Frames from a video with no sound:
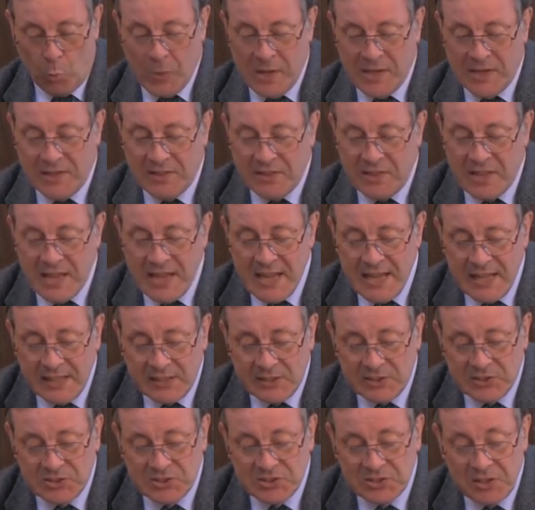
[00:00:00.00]
We
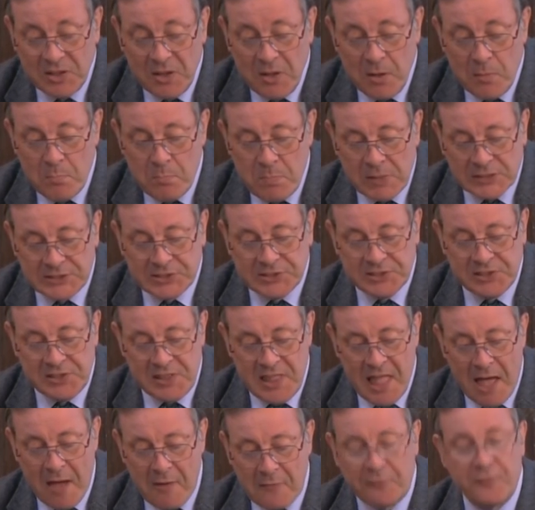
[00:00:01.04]
needs must
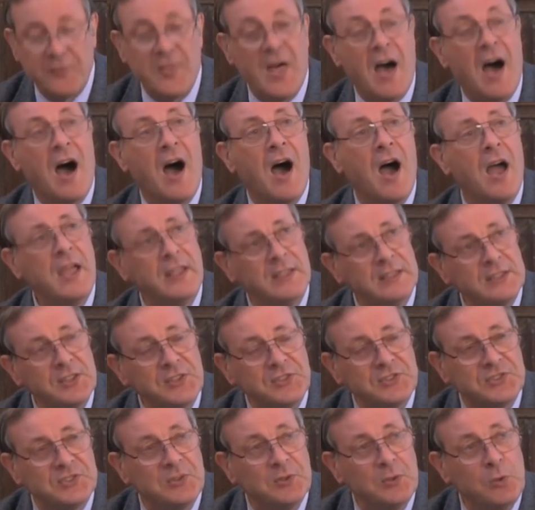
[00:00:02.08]
love the
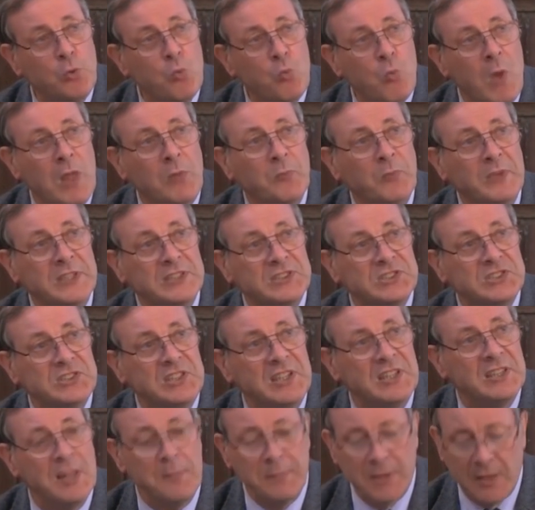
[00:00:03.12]
highest when we
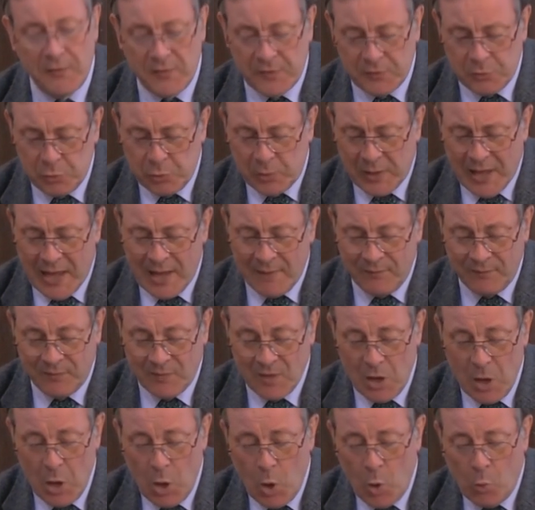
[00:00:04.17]
see it. Let me give it to you again.
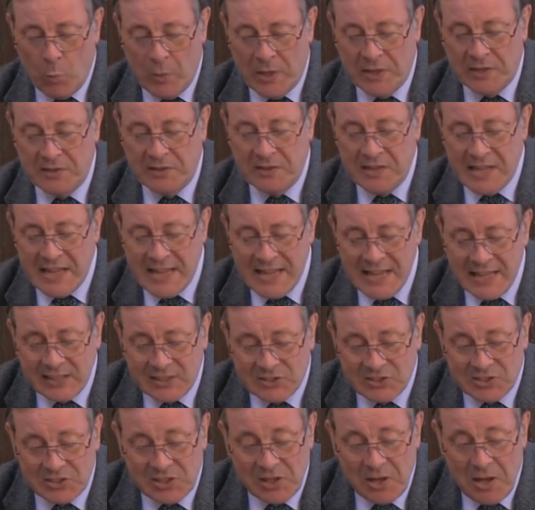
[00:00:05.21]
We
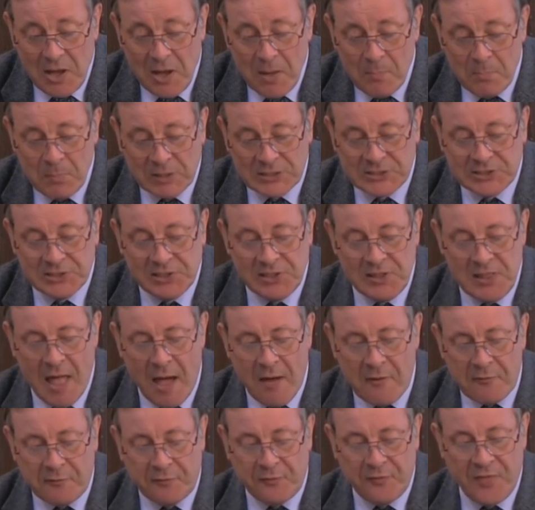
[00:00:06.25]
needs must
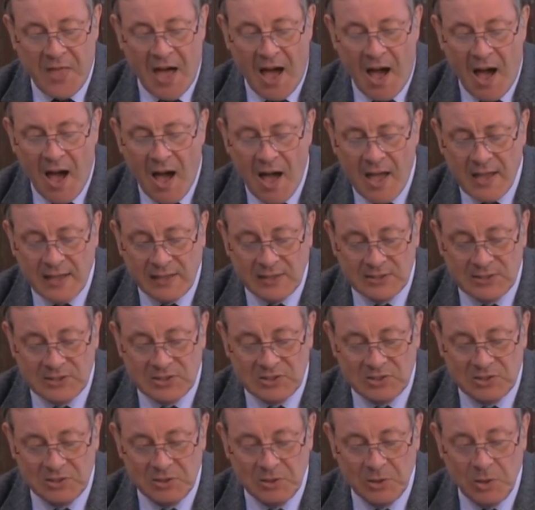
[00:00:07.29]
love the
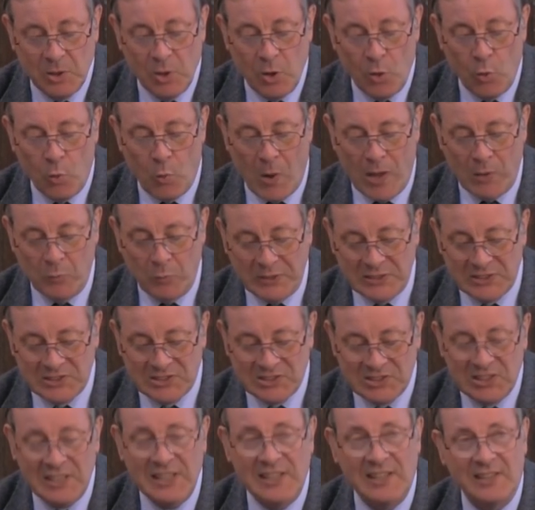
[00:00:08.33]
highest when we
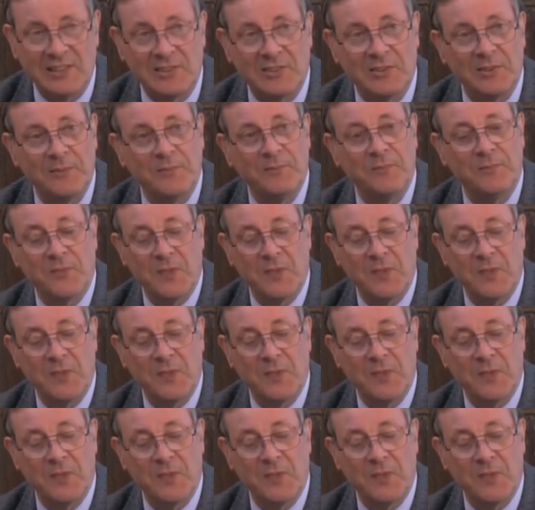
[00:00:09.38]
see it.